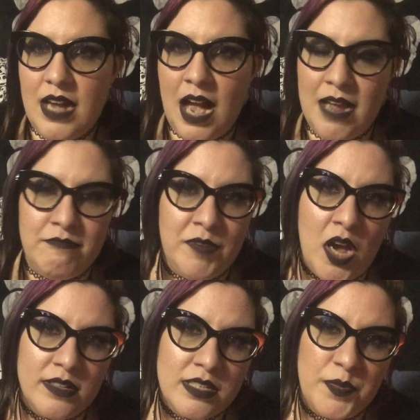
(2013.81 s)
I'm
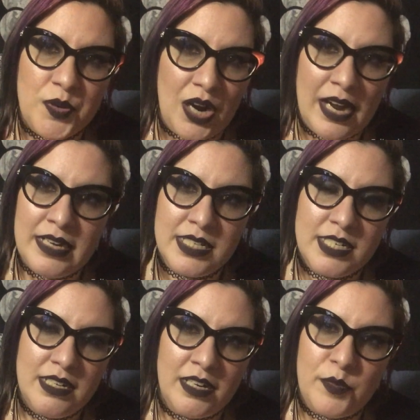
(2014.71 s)
not
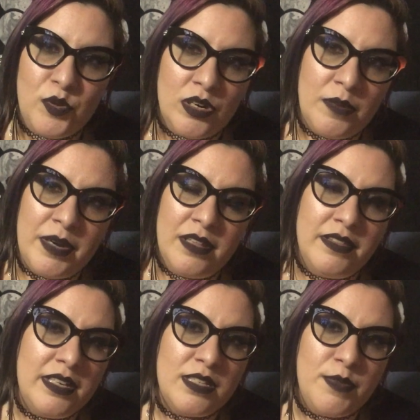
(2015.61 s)
surprised anymore by the
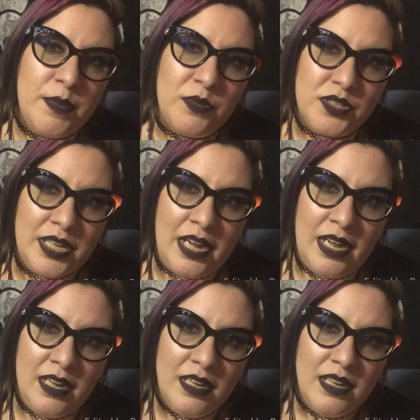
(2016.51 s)
things that people say.